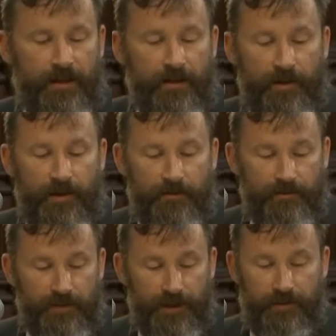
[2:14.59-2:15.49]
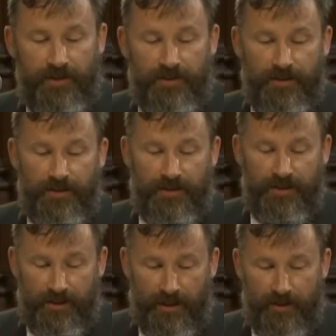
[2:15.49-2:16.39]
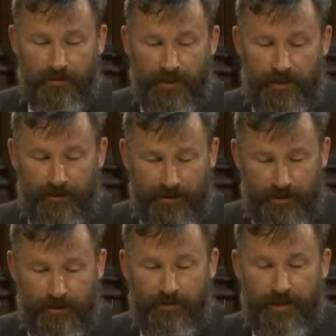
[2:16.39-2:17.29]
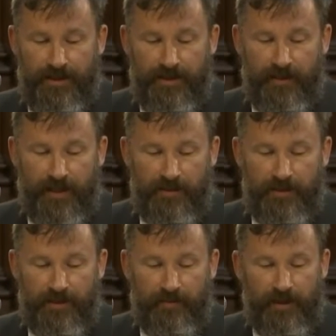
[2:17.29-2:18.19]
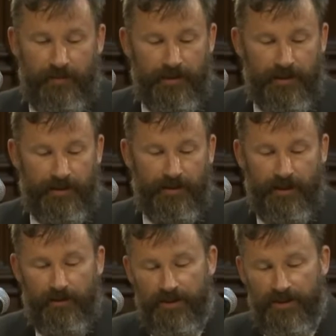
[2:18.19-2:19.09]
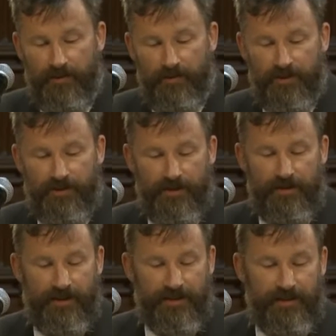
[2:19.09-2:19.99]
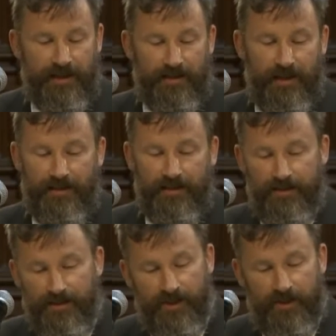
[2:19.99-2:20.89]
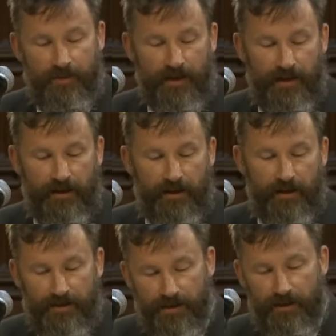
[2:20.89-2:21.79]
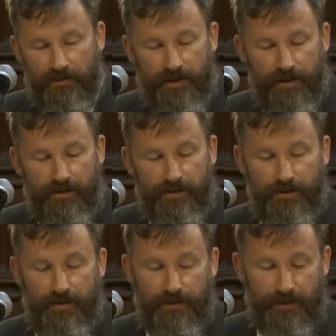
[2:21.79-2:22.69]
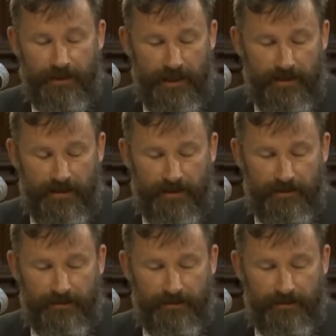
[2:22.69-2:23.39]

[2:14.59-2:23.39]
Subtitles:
When geoengineers discuss solar radiation management in public, the only substances they say they'd consider spraying are sulfates or sulfuric acid.